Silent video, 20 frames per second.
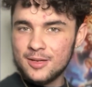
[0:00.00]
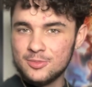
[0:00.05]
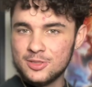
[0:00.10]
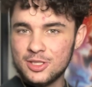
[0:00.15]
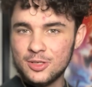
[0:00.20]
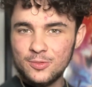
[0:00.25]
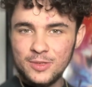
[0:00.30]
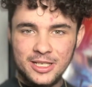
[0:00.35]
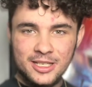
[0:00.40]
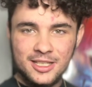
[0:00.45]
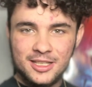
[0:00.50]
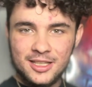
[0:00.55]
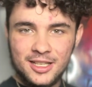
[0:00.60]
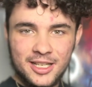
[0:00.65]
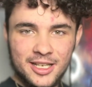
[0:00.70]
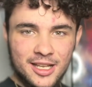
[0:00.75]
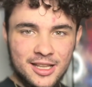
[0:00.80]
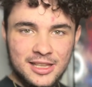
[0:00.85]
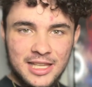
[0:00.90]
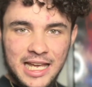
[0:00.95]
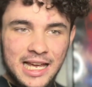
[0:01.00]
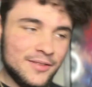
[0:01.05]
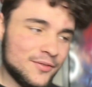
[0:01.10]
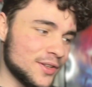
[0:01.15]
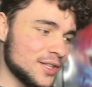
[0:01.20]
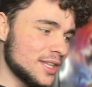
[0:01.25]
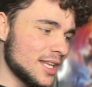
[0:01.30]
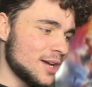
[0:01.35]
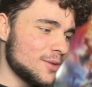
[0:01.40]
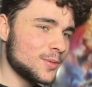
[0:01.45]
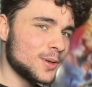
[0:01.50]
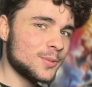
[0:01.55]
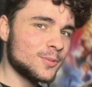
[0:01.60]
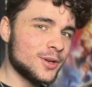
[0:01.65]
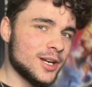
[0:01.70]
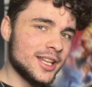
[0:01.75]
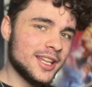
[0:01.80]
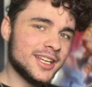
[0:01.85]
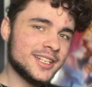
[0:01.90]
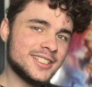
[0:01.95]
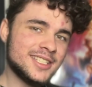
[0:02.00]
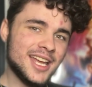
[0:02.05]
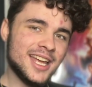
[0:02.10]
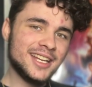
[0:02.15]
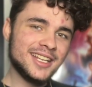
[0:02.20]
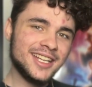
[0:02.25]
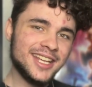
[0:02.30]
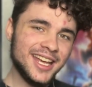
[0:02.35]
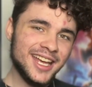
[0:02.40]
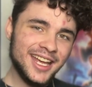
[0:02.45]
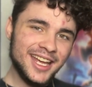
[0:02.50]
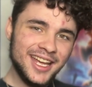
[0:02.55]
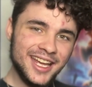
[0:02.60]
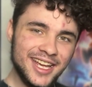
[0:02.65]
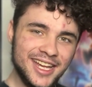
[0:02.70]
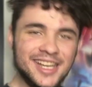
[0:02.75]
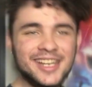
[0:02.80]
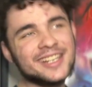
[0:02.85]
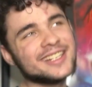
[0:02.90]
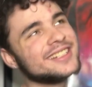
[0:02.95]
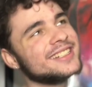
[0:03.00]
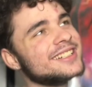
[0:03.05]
so we can like laugh at that when we're at like 10K.